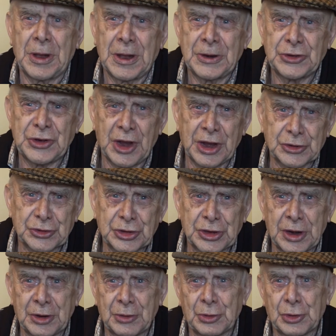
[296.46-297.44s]
Checked
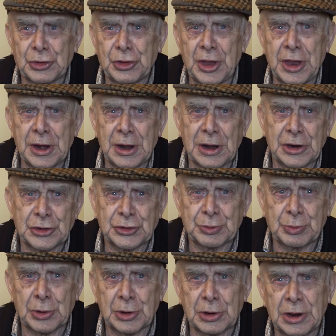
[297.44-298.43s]
in with
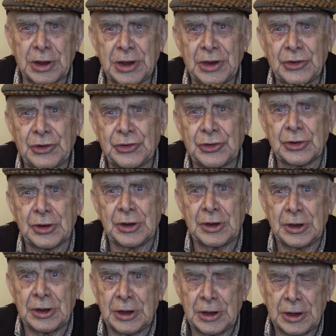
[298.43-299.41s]
English police
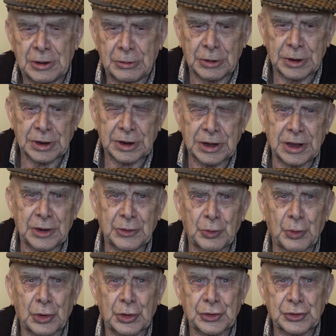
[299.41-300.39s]
where he had
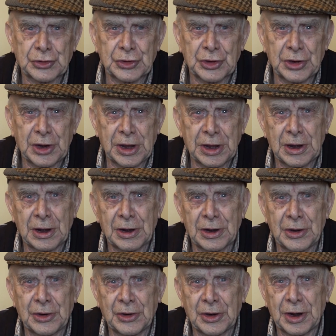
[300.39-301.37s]
worked in
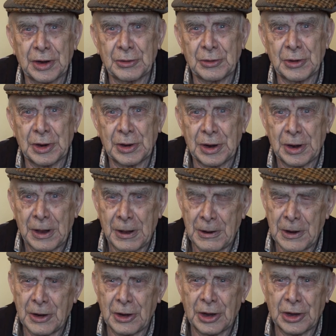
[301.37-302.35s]
England and
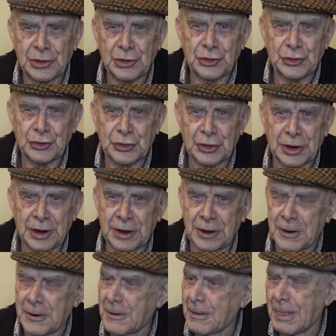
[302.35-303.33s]
lodged
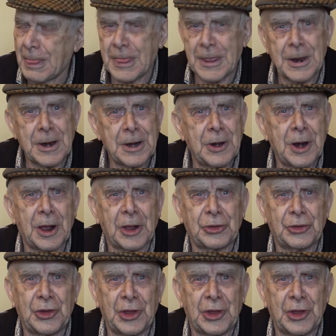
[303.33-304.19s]
and not